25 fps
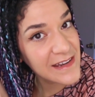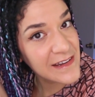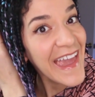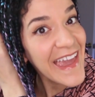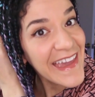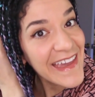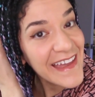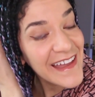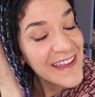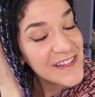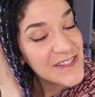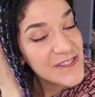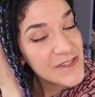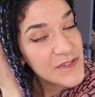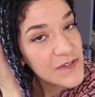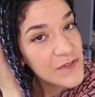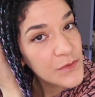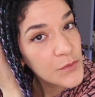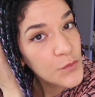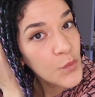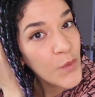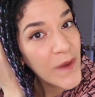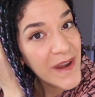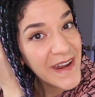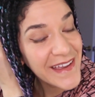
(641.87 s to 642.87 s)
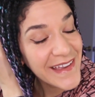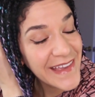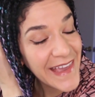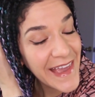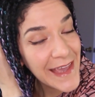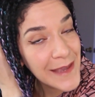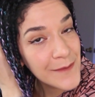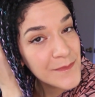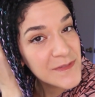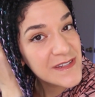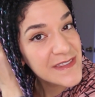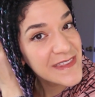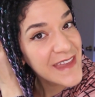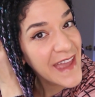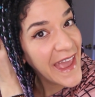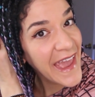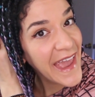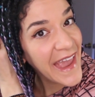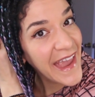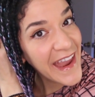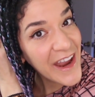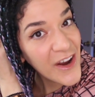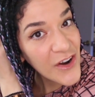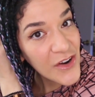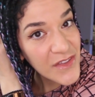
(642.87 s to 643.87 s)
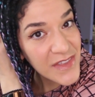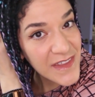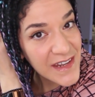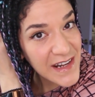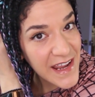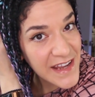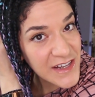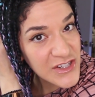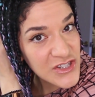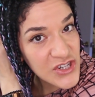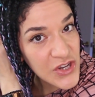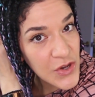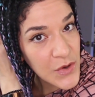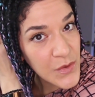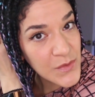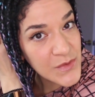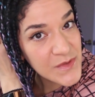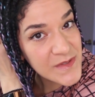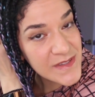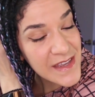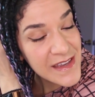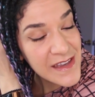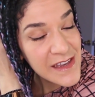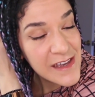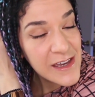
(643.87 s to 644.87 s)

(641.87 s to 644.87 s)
And when it came to the hair that I chose,